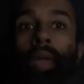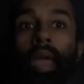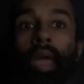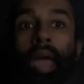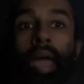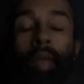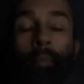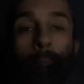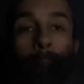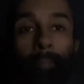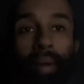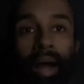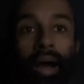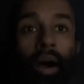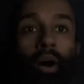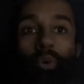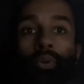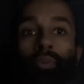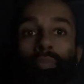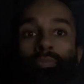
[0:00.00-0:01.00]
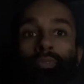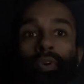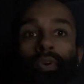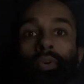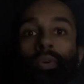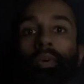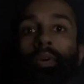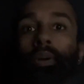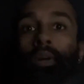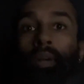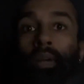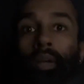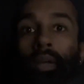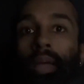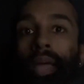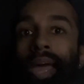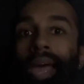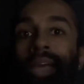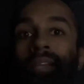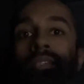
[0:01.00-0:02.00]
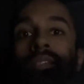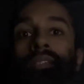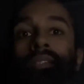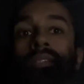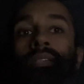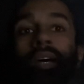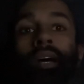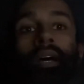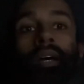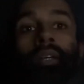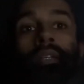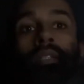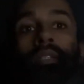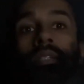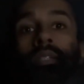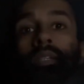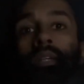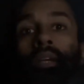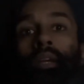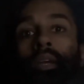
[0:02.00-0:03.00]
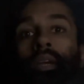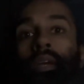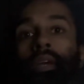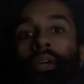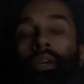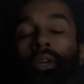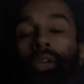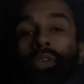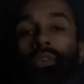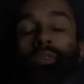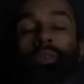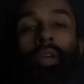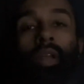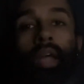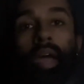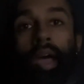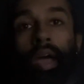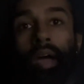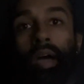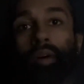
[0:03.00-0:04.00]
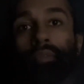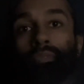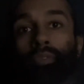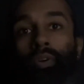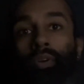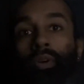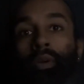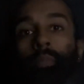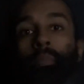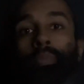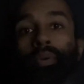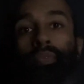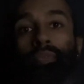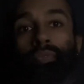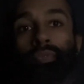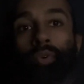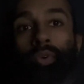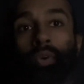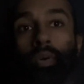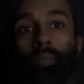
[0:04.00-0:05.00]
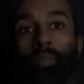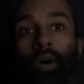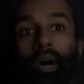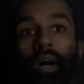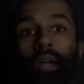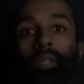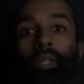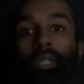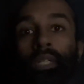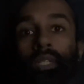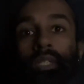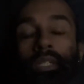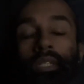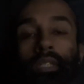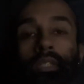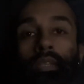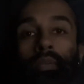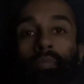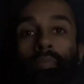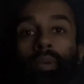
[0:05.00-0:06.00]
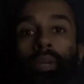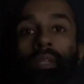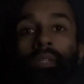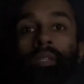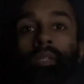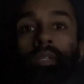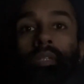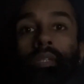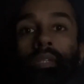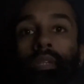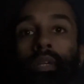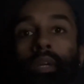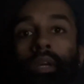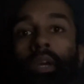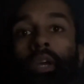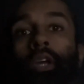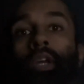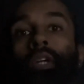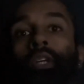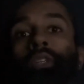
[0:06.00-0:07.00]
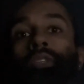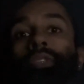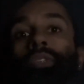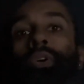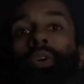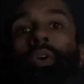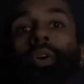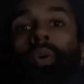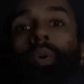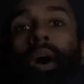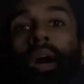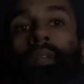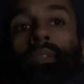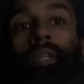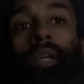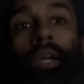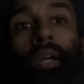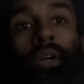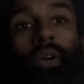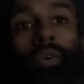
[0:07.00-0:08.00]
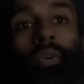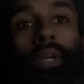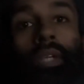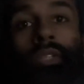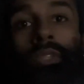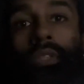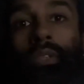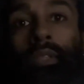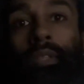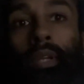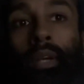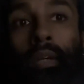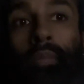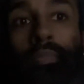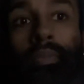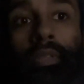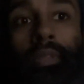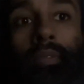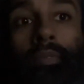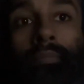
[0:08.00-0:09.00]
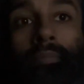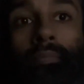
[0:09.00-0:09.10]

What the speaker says: and powerful exercise you could ever perform on a consistent basis. So go out there and go get your steps.